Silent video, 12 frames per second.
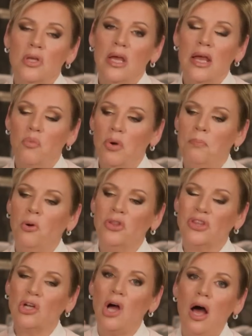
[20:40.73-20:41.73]
It would
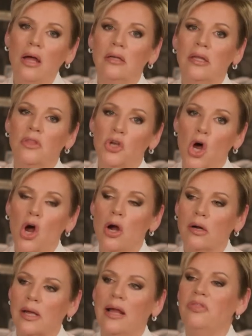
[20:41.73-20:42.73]
put the cotton in the
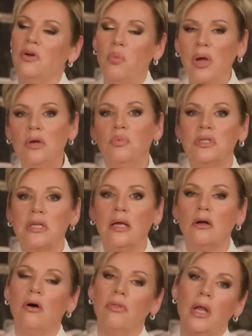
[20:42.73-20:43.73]
dark, and the weed would
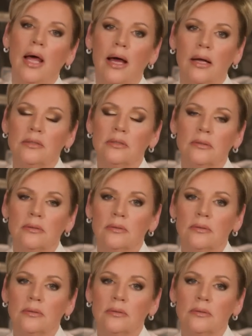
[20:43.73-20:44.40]
take all the light.